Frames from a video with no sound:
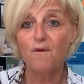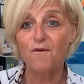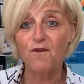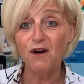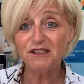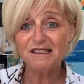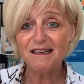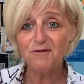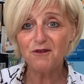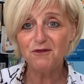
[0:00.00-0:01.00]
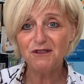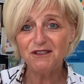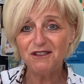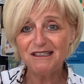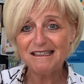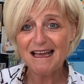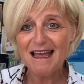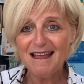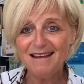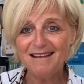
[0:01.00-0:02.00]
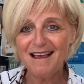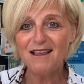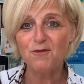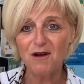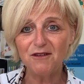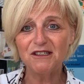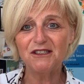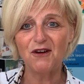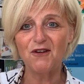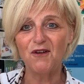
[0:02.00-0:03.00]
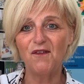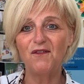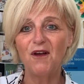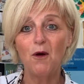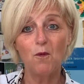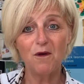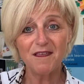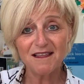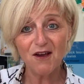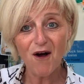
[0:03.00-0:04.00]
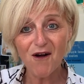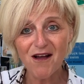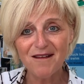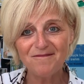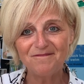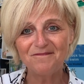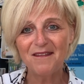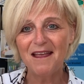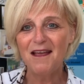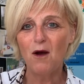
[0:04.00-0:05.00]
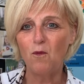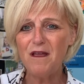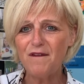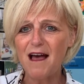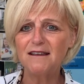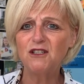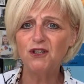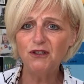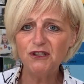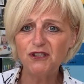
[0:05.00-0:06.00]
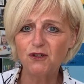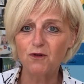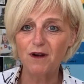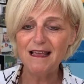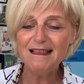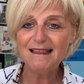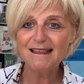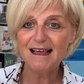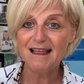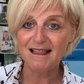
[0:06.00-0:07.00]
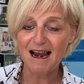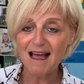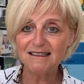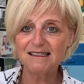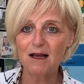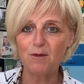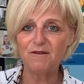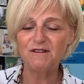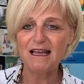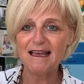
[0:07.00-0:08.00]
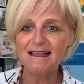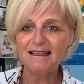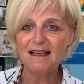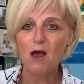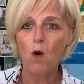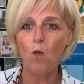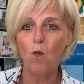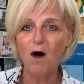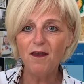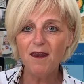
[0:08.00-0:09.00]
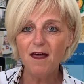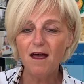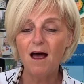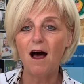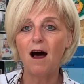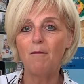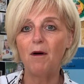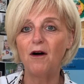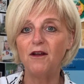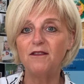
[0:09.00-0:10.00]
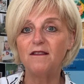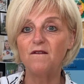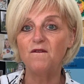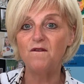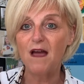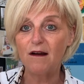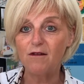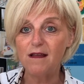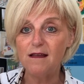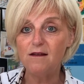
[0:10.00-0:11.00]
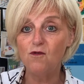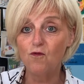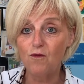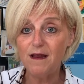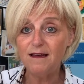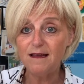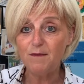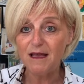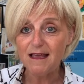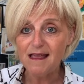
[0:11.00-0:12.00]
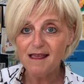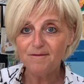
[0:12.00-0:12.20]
First thing we're going to do today is we're going to start off with a song. We've had two stories in the last couple of days, one about the very greedy bee